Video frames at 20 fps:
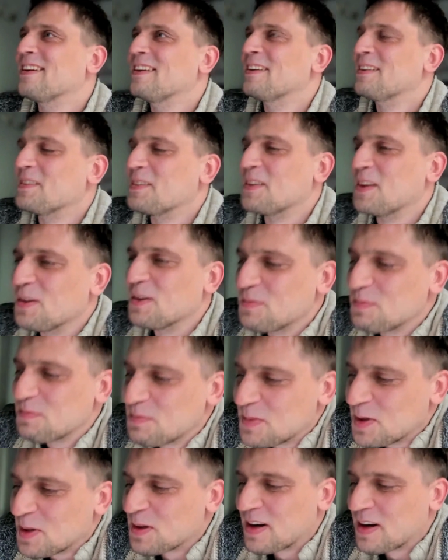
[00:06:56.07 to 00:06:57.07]
No,
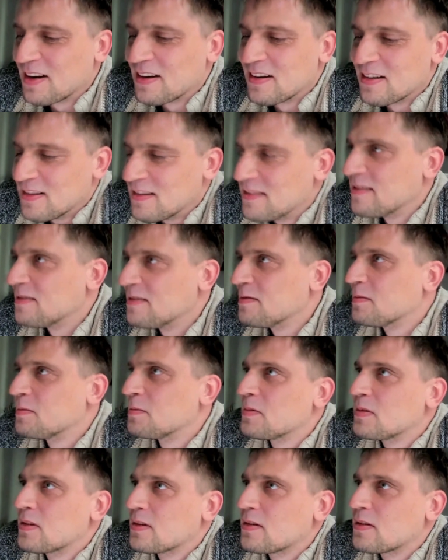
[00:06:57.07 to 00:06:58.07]
you can.
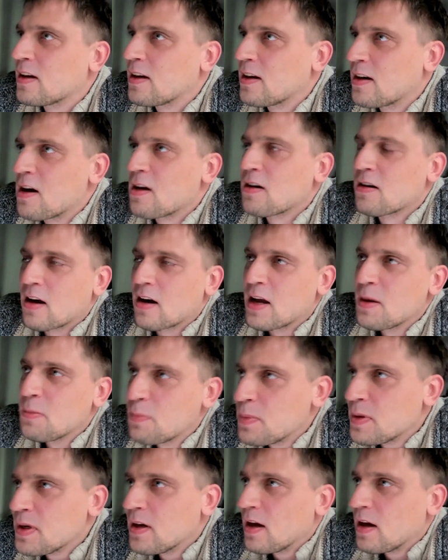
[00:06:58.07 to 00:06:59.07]
There are
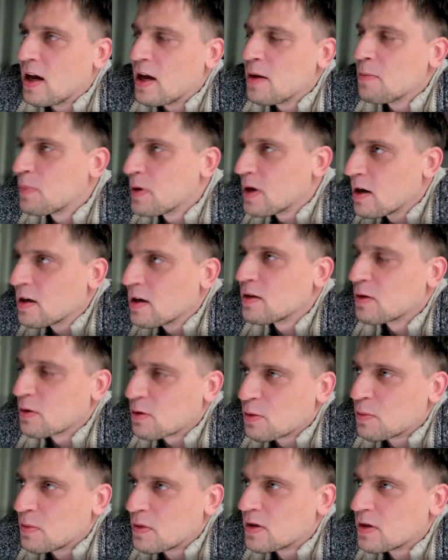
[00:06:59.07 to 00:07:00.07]
API
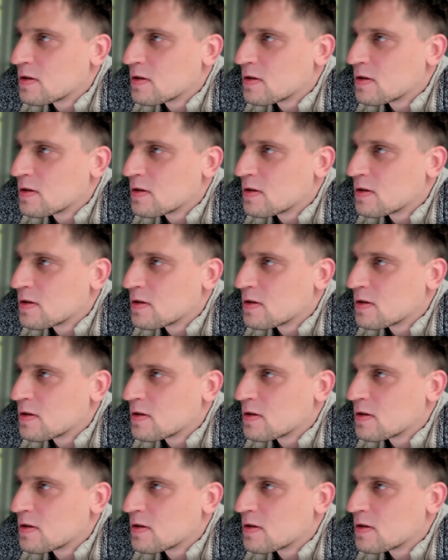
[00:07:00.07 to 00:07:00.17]
document.